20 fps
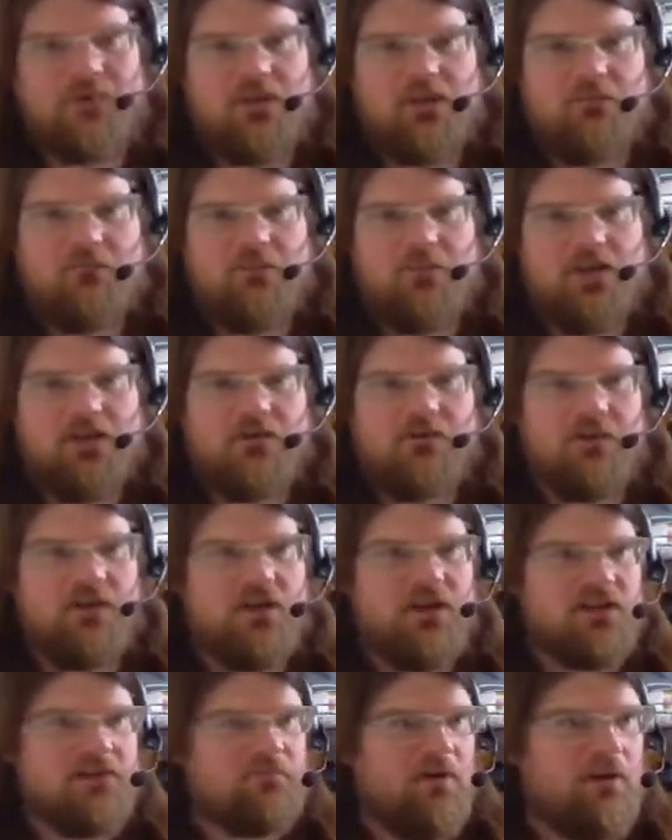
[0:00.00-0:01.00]
me doing
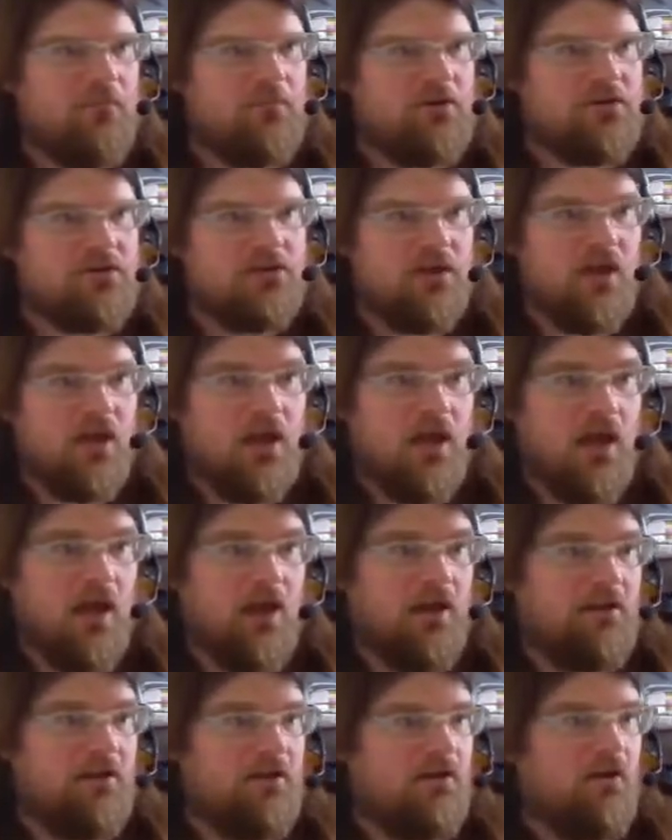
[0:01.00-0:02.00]
an experiment.
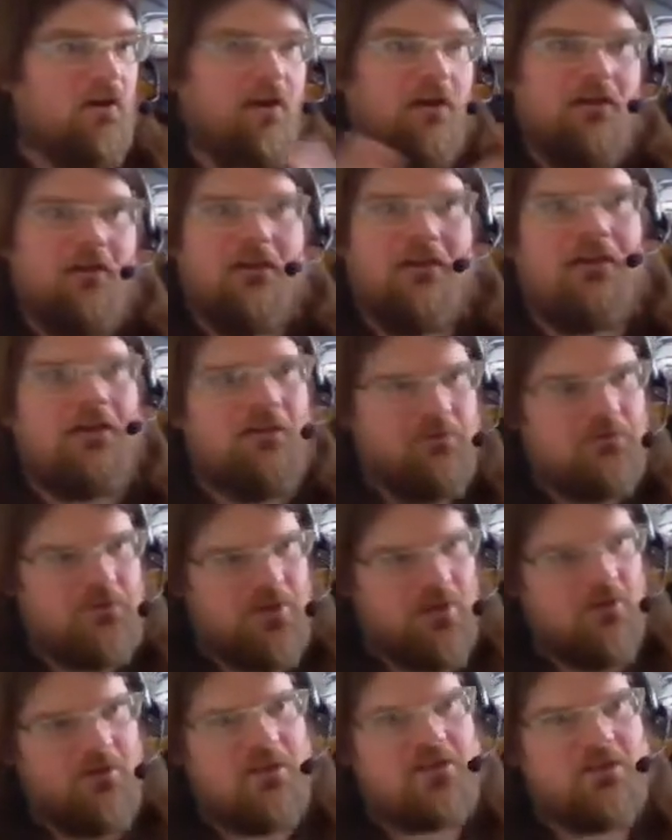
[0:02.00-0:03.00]

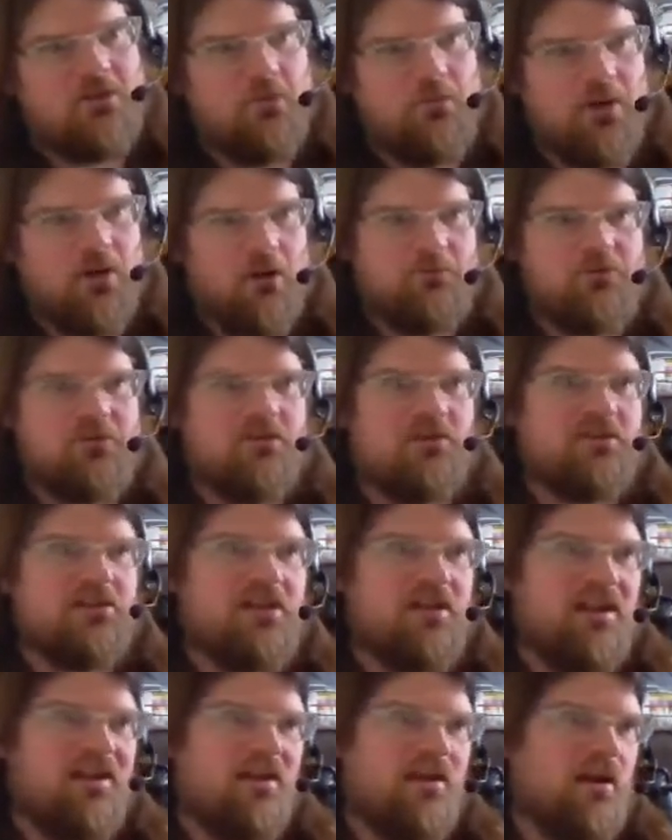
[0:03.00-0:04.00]
So this could be an
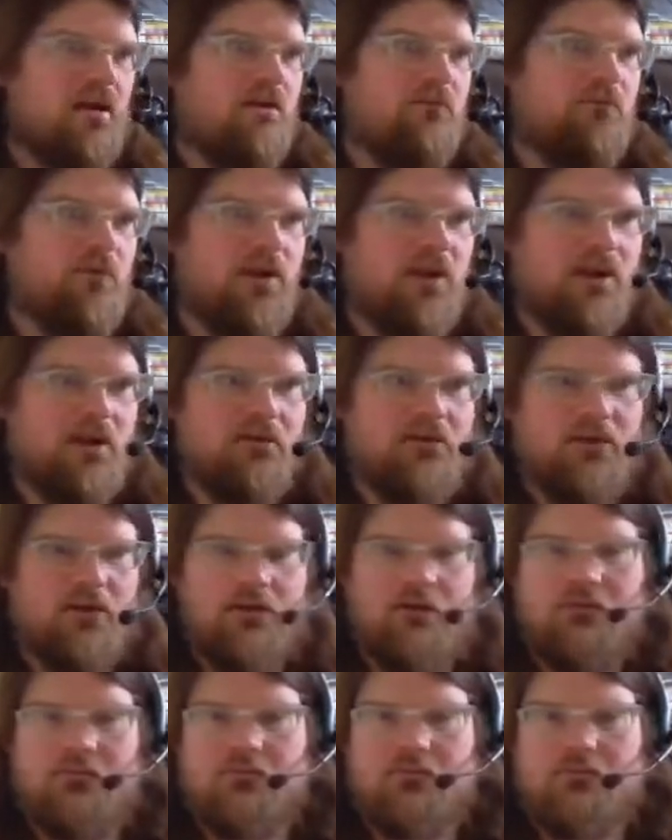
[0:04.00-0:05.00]
opportunity, if we're,
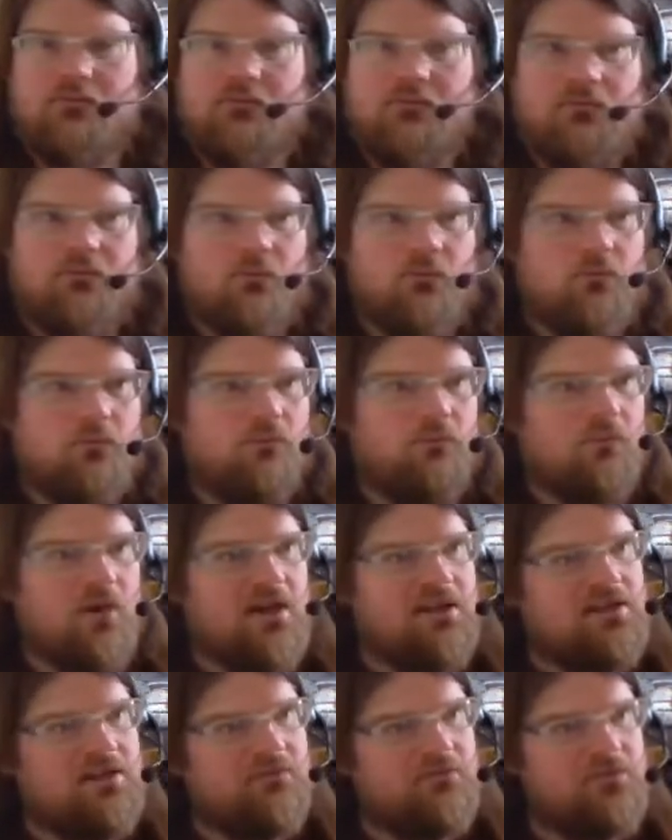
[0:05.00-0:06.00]

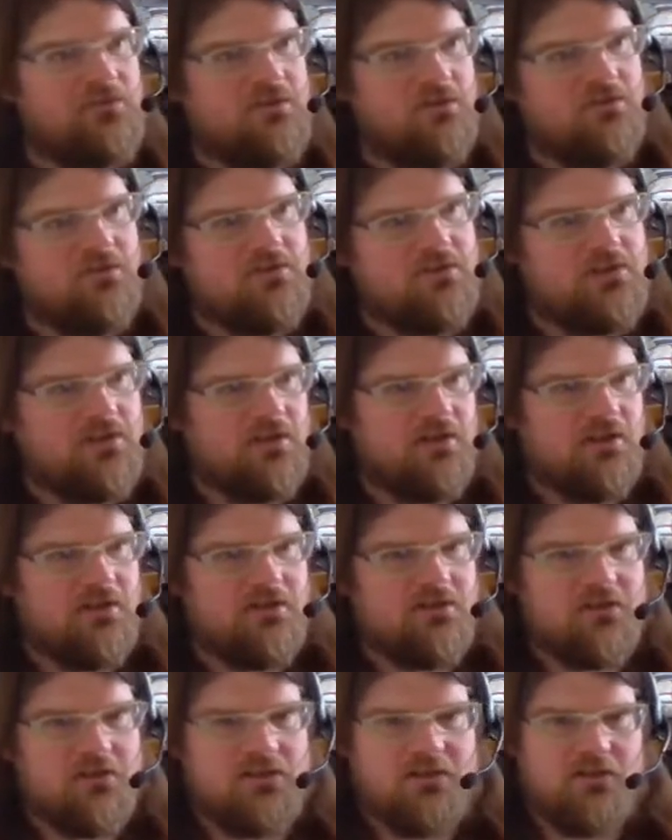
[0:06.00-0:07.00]
waiting for students to
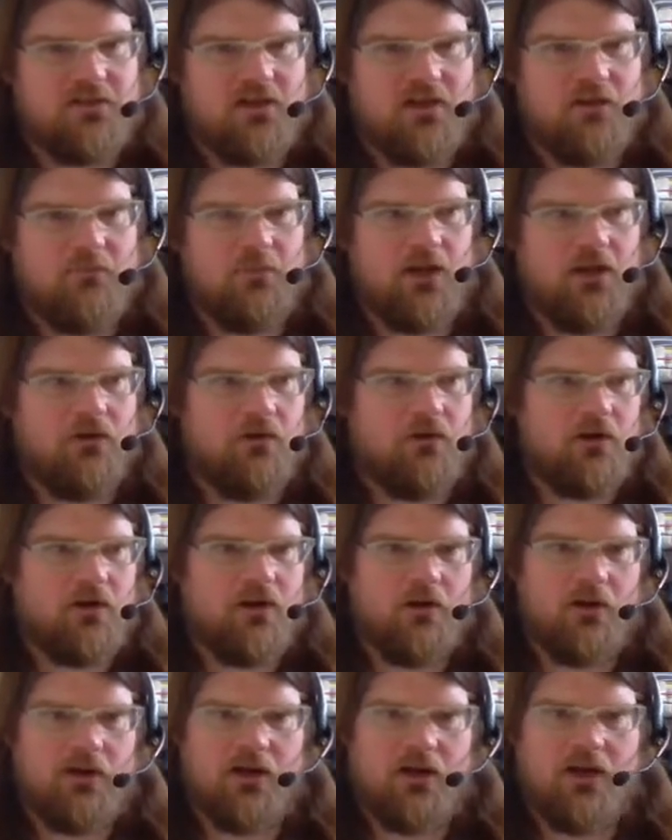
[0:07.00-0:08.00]
come along
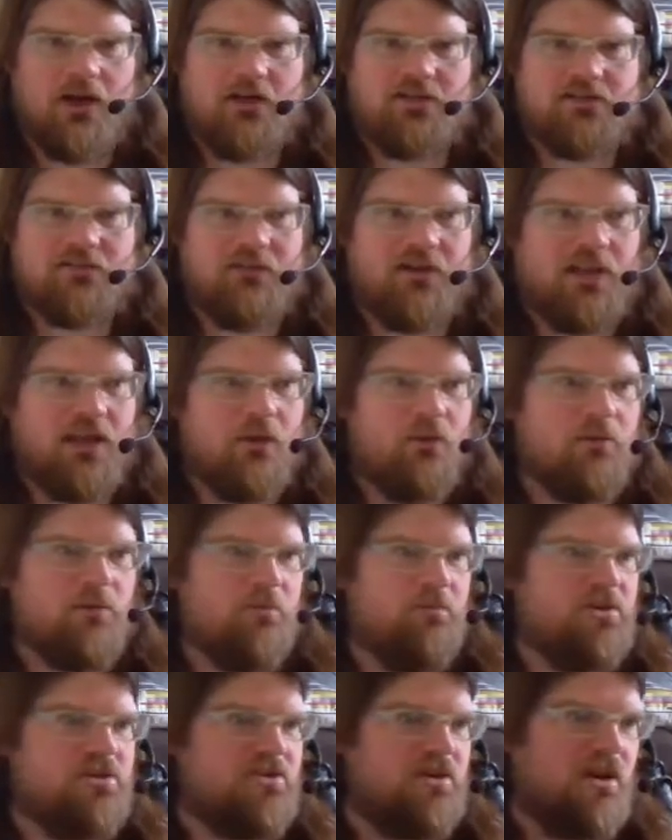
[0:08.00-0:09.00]
online and stuff like that. We
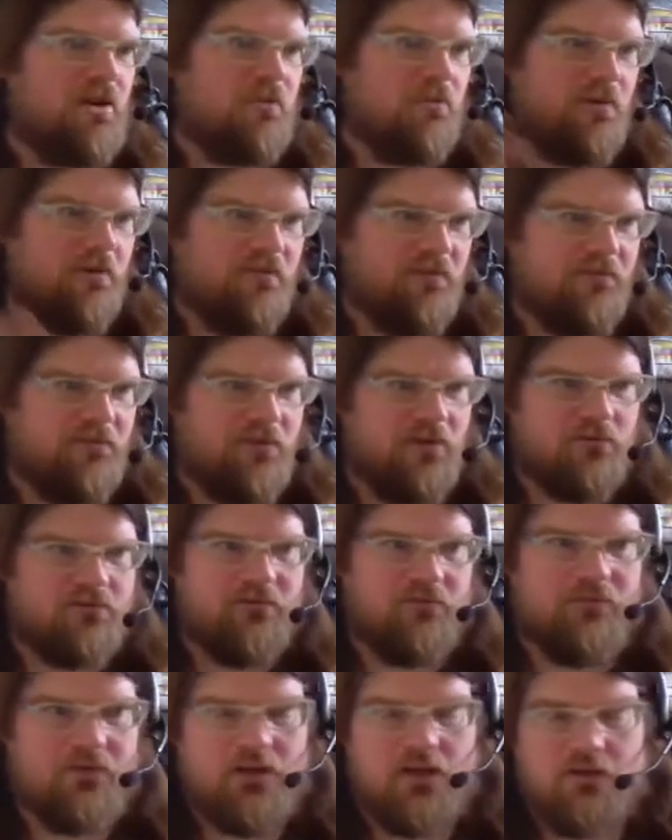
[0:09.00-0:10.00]
could be showing one of the field
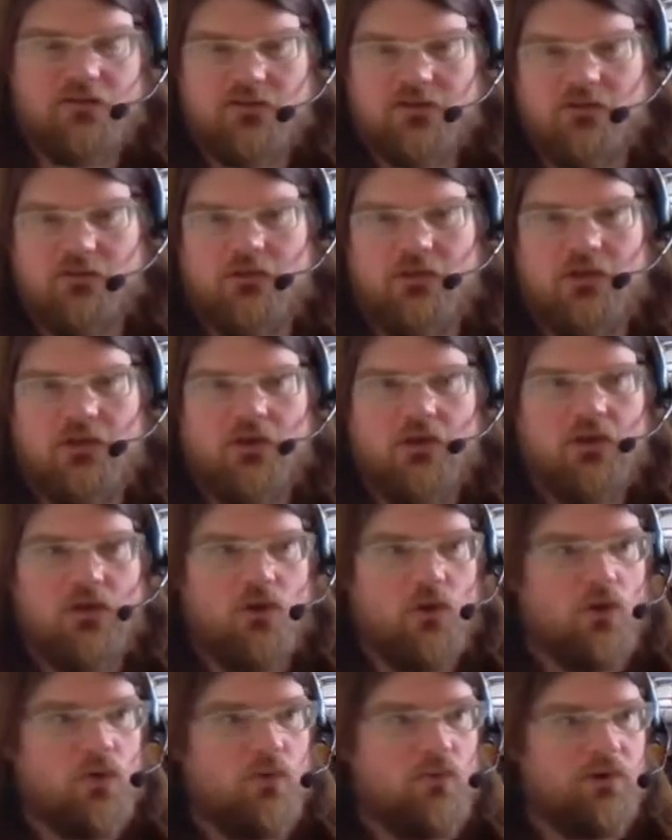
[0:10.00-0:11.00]
trip videos
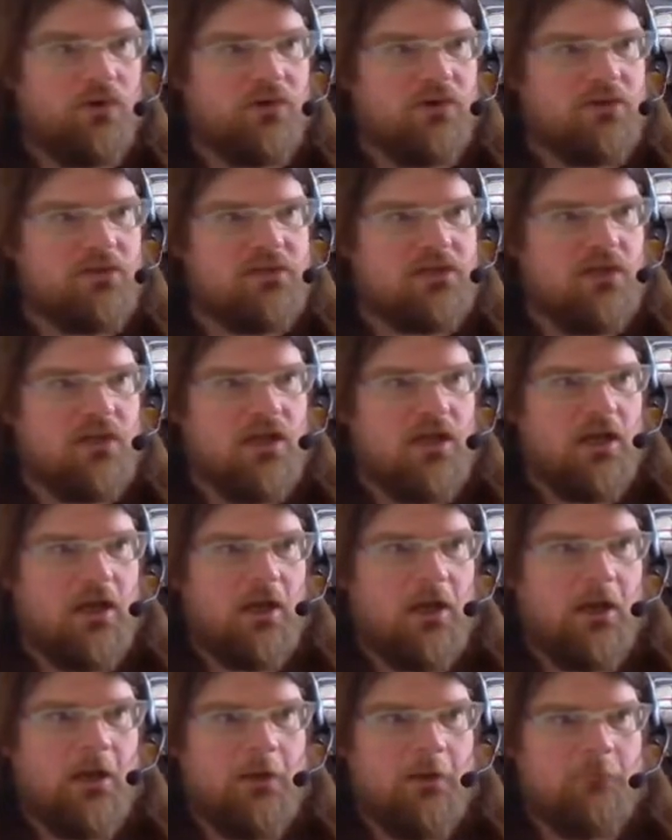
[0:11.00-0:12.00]
or whatnot.
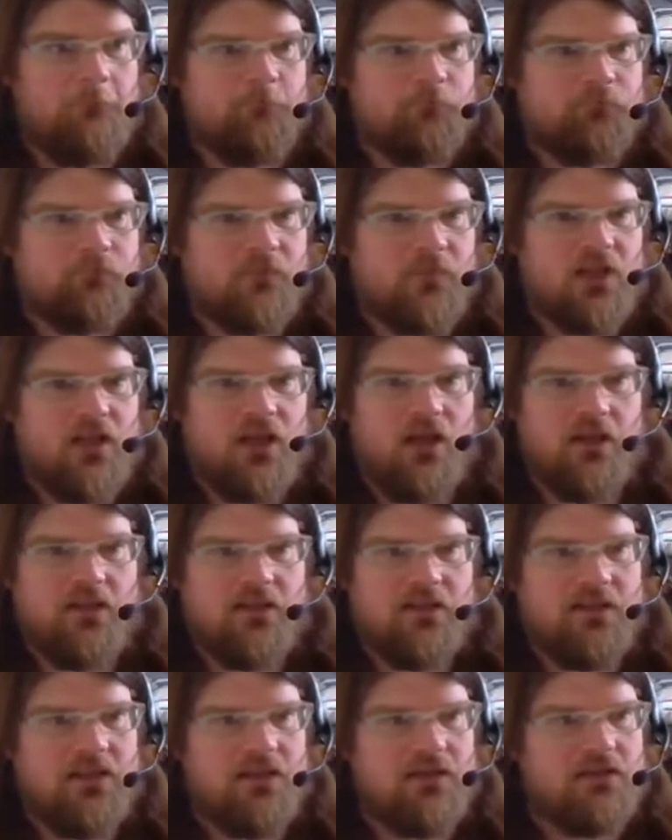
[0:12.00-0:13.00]

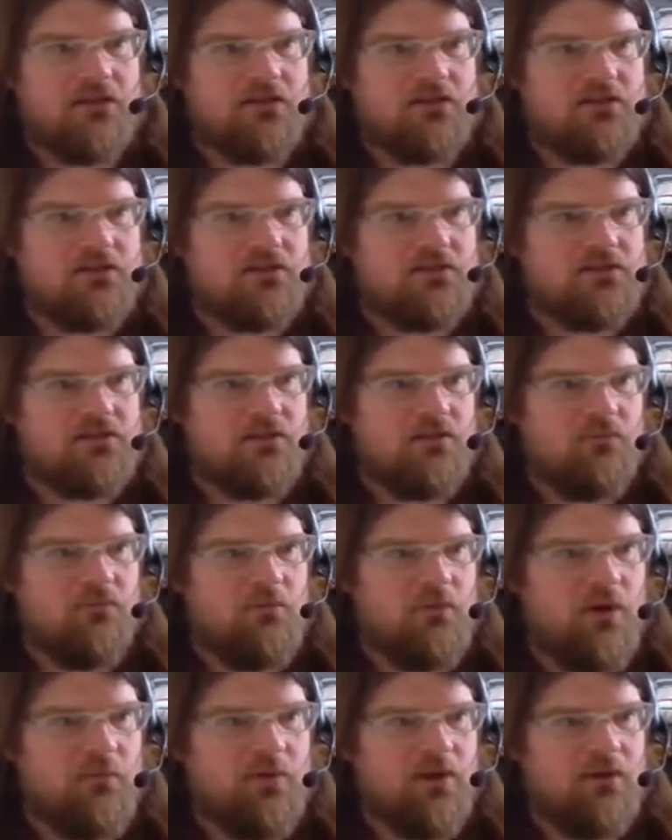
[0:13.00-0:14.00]
Other things that
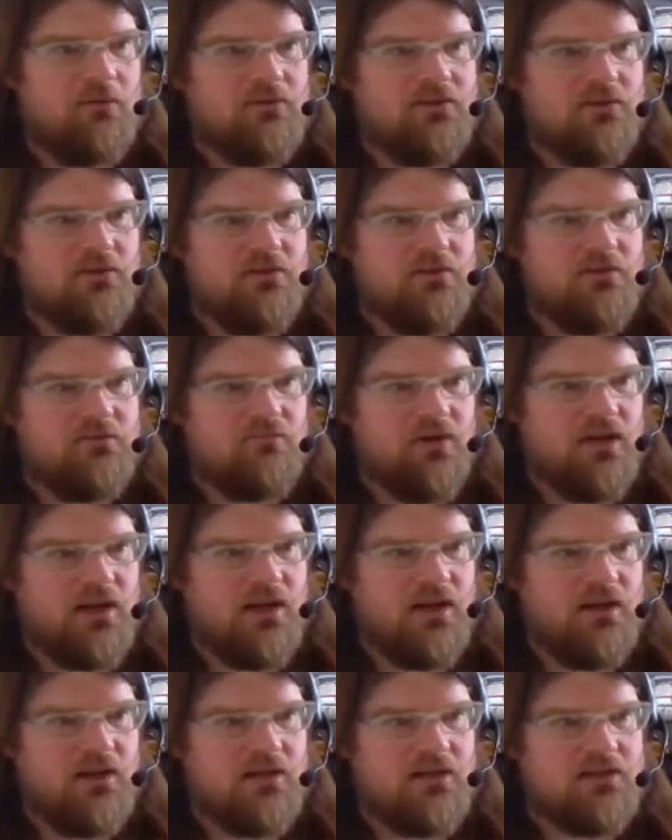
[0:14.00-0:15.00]
we might be able to do is bring
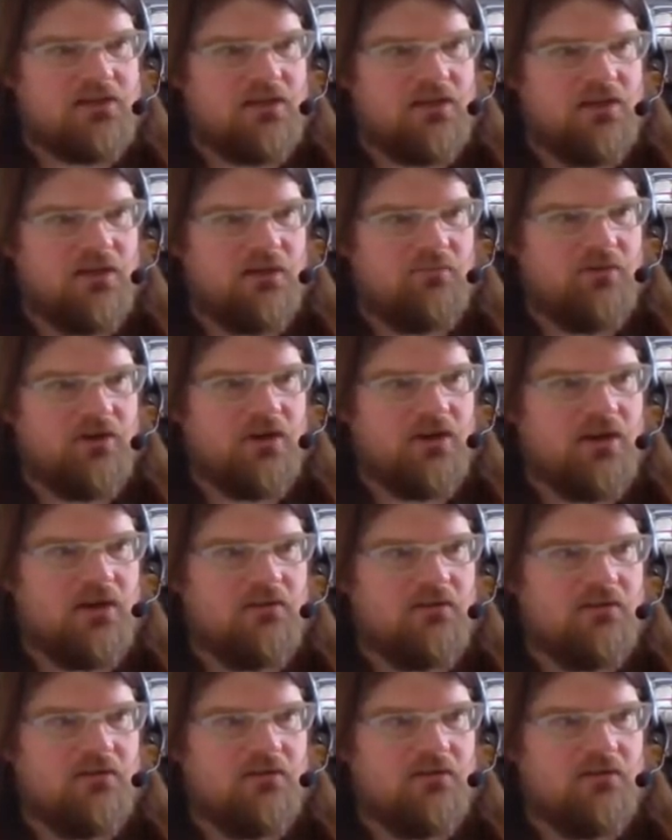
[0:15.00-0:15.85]
in things like if we